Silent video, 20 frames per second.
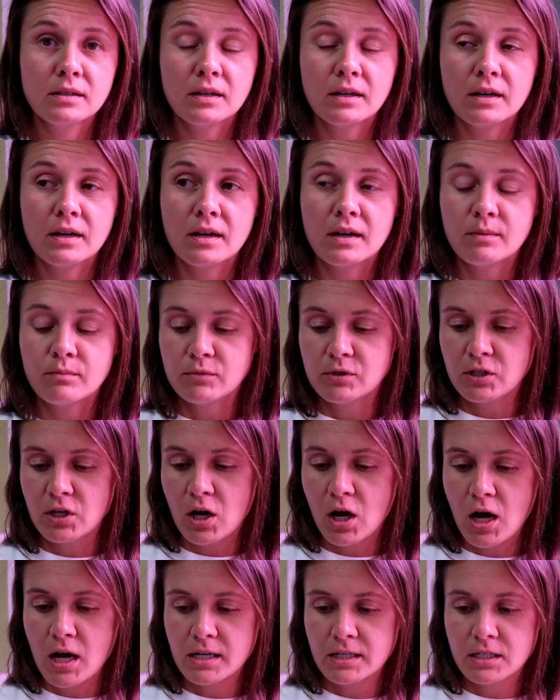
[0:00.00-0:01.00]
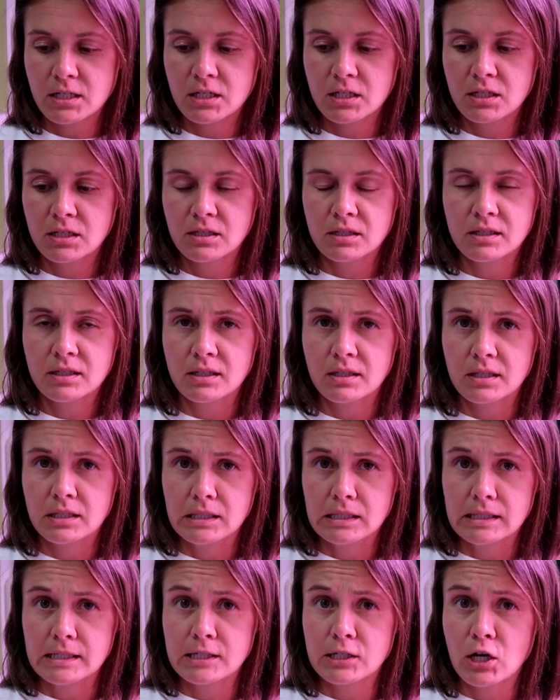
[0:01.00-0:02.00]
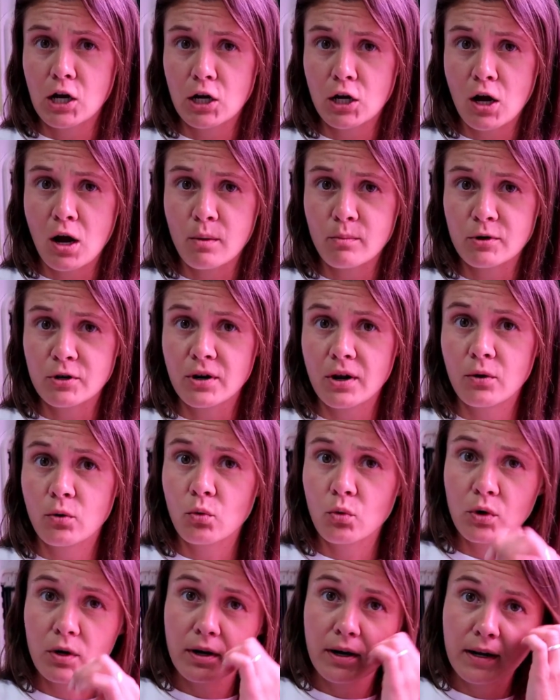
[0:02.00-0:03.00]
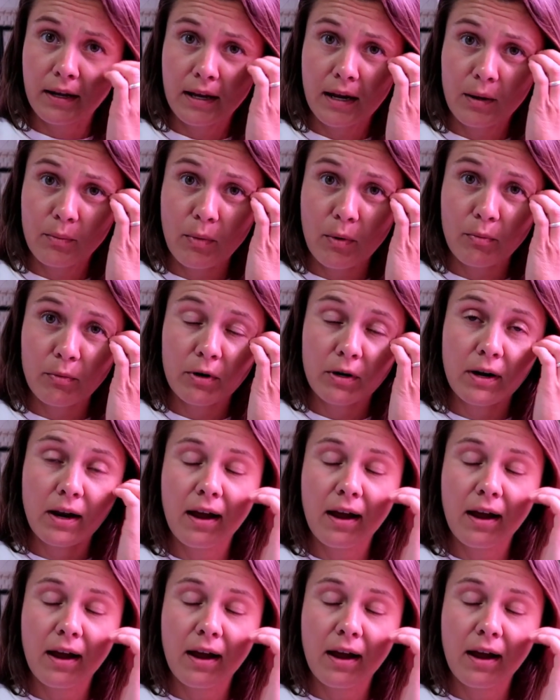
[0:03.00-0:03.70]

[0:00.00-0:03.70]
.com or .org. I can't remember.